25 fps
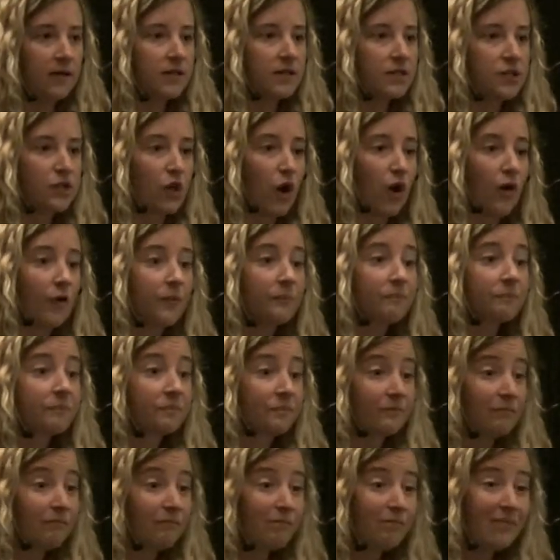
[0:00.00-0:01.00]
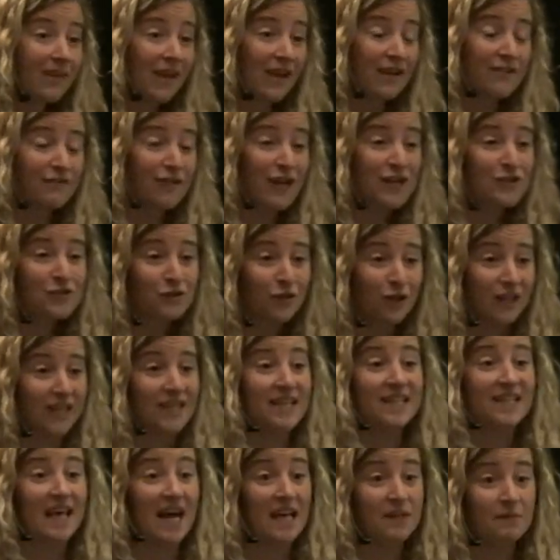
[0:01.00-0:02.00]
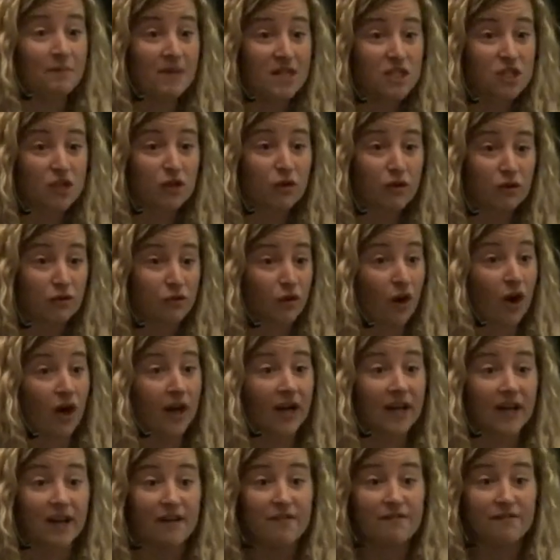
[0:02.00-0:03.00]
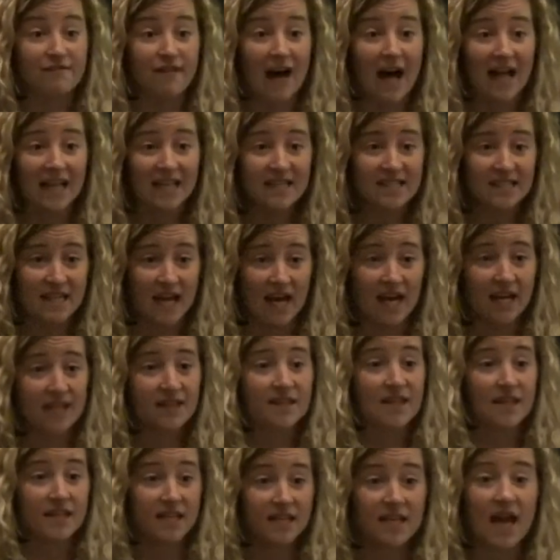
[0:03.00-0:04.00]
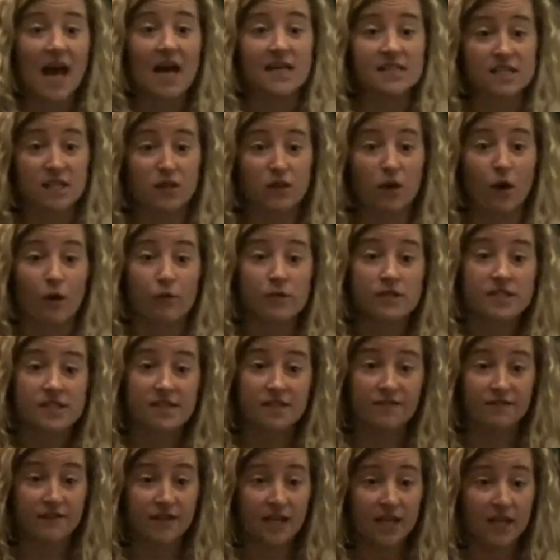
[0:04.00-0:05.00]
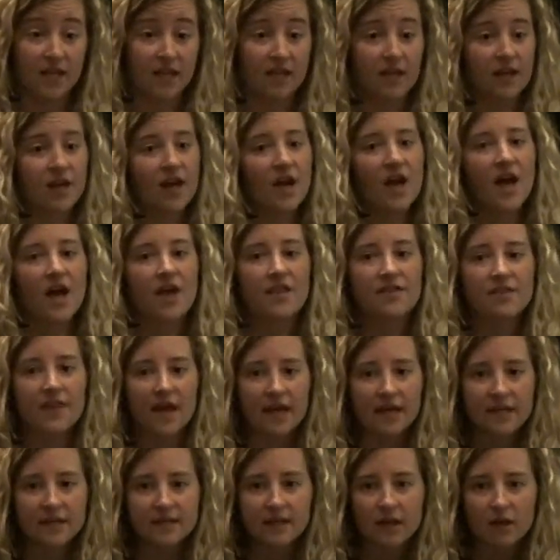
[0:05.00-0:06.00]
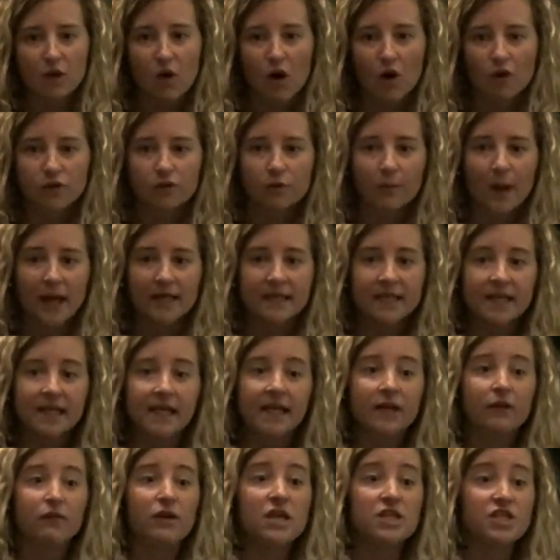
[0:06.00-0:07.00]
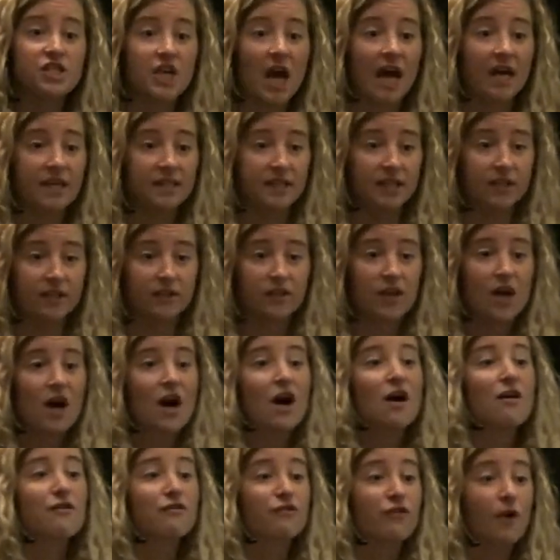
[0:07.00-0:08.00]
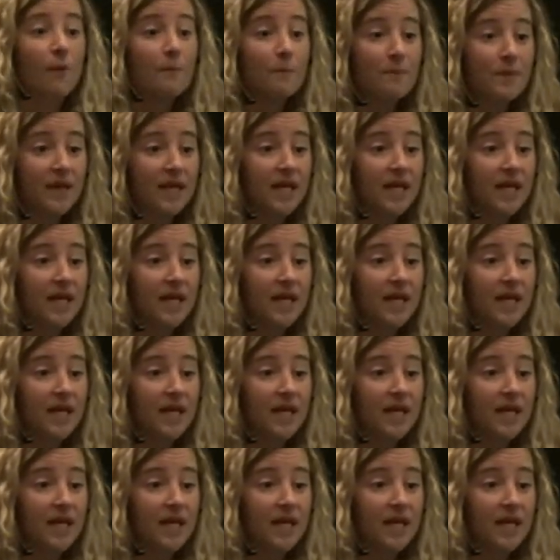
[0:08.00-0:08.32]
So eventually the admission controller can validate that it has a known CVE, and then it can automatically reject it from